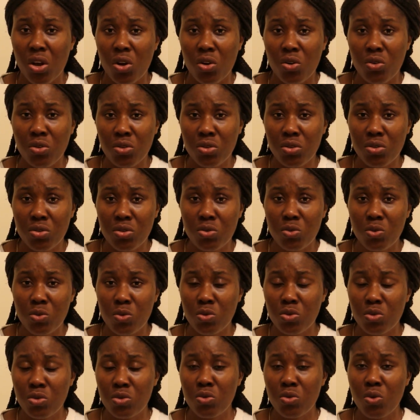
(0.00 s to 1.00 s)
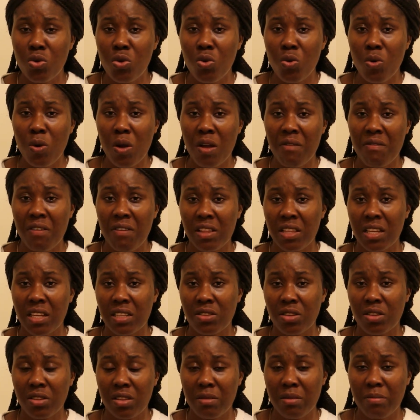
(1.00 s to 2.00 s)
Kudos to whoever
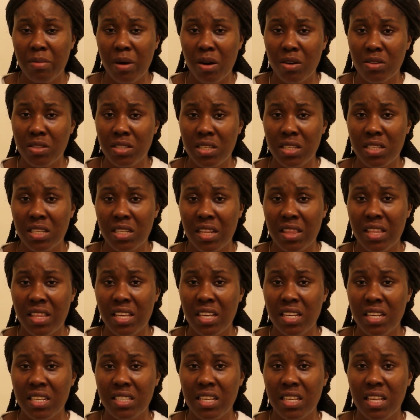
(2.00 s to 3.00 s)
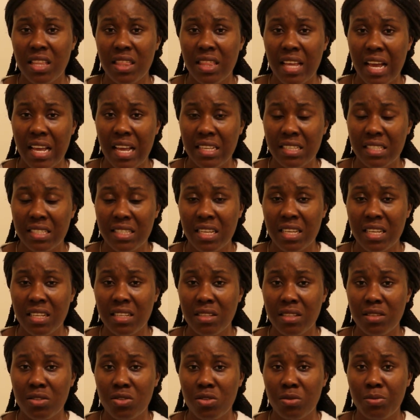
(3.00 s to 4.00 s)
that thought about it. I think it's a nice
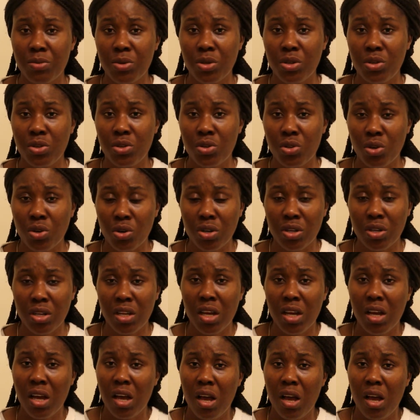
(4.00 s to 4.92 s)
thing to be done.